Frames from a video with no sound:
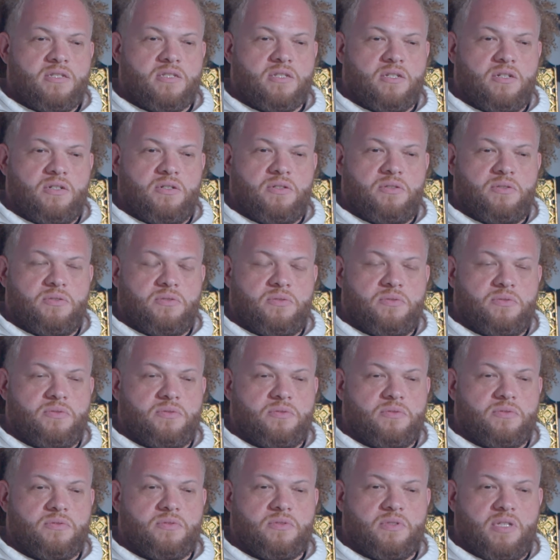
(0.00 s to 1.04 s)
So
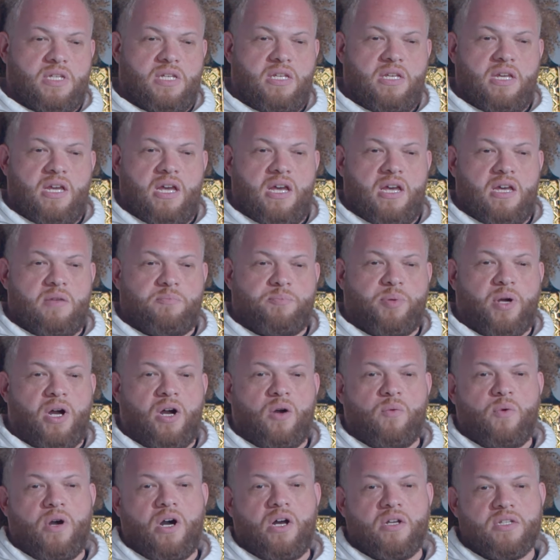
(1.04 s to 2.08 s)
he had
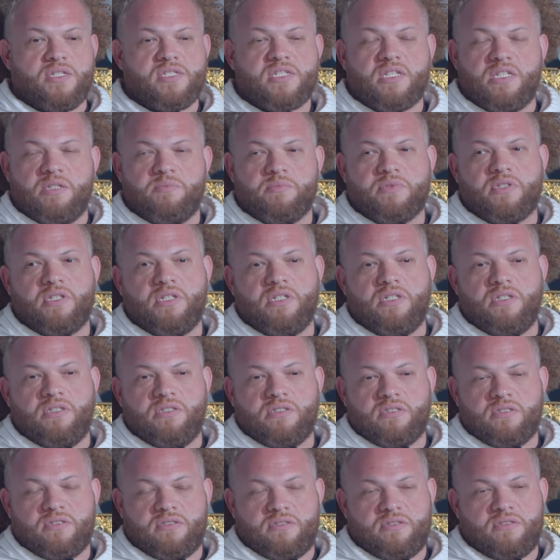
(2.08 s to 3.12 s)
Paul Wall and Slim
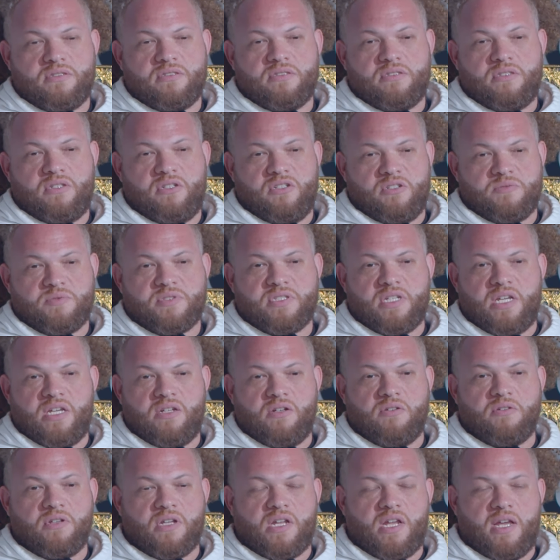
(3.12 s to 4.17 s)
Thug, you know what I'm
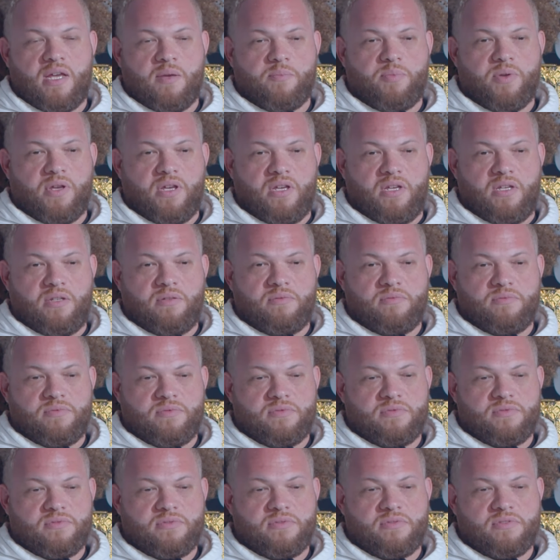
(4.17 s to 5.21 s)
saying, on the campaign.
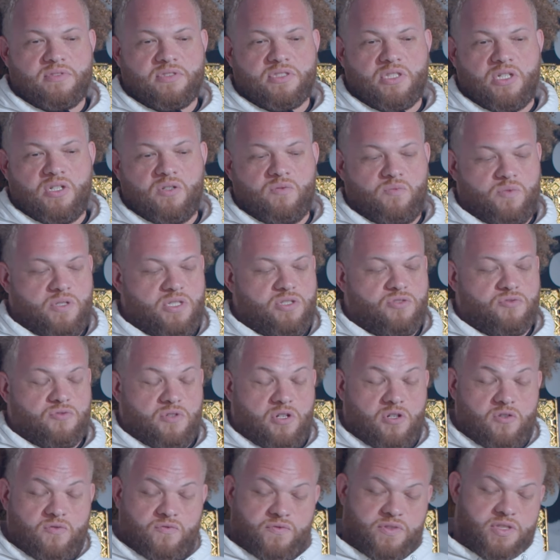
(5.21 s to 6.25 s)
Mm-hmm. So we
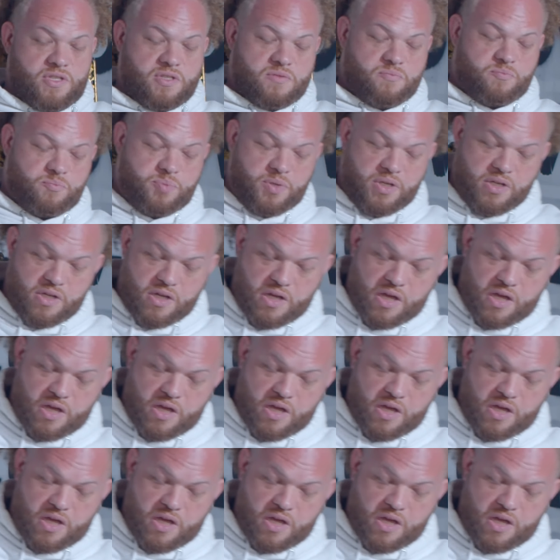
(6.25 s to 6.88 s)
drove this big